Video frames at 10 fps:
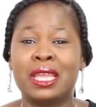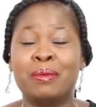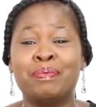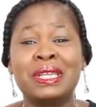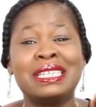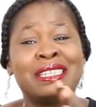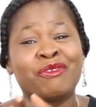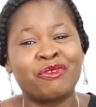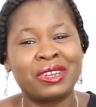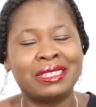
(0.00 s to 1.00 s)
a bit
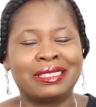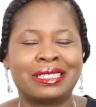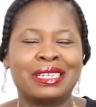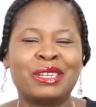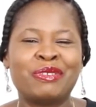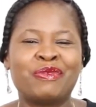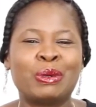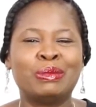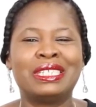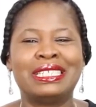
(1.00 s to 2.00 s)
different
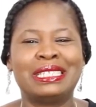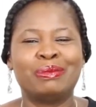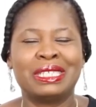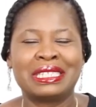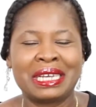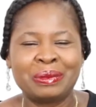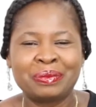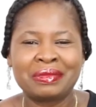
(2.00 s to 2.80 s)
from this semester.